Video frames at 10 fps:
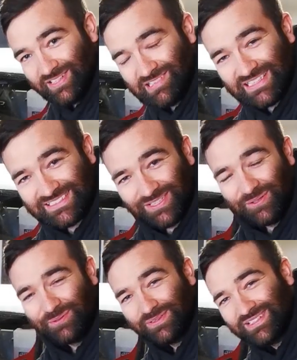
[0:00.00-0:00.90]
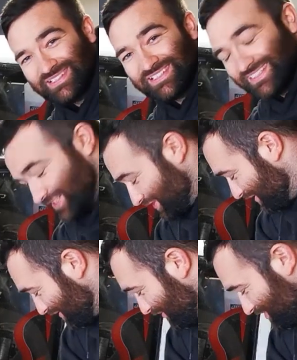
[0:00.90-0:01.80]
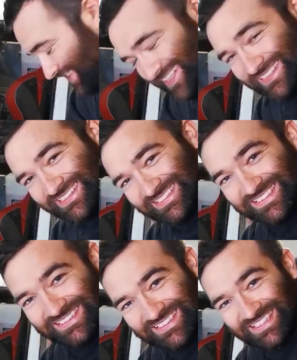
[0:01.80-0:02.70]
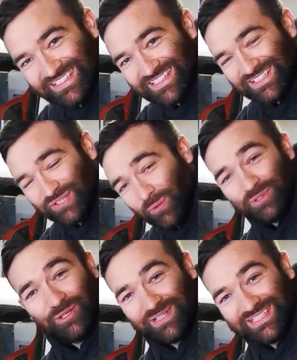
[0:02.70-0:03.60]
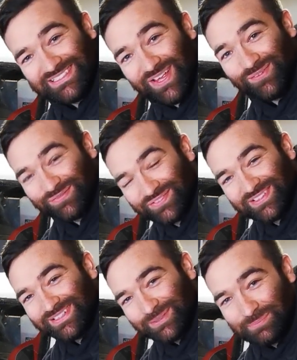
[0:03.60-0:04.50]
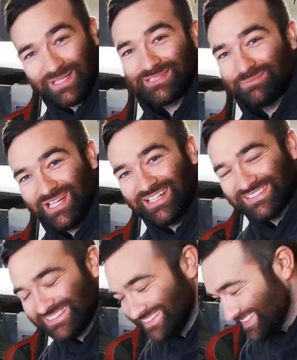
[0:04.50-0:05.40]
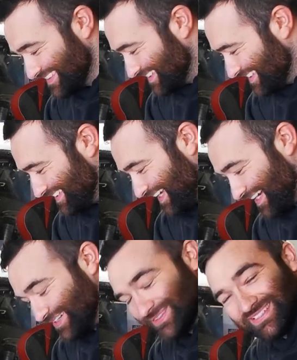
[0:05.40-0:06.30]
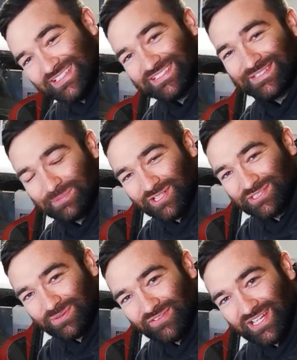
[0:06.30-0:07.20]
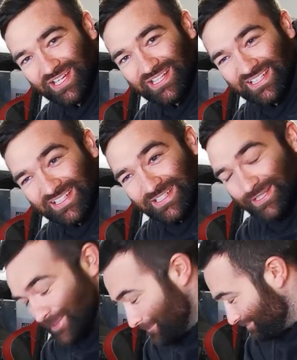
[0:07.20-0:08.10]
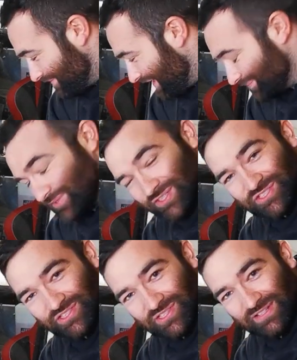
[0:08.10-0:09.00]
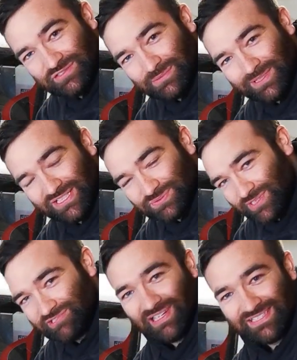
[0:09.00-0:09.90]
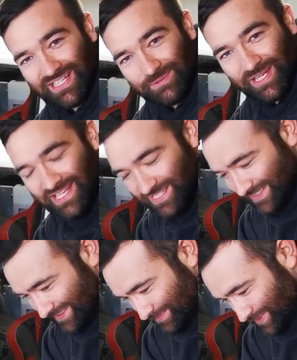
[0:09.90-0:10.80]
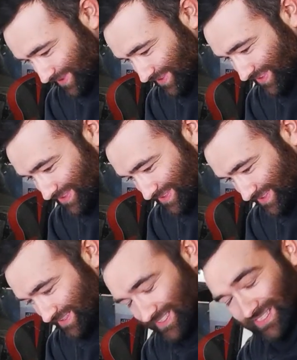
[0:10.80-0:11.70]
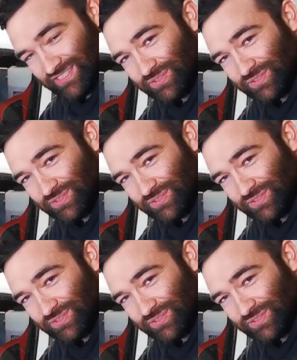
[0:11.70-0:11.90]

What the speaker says: Alright, so the conclusion is, don't do it yourself. Pay someone else. Now, to be honest with you, I'm not sure if someone else would have cracked it anyway, because as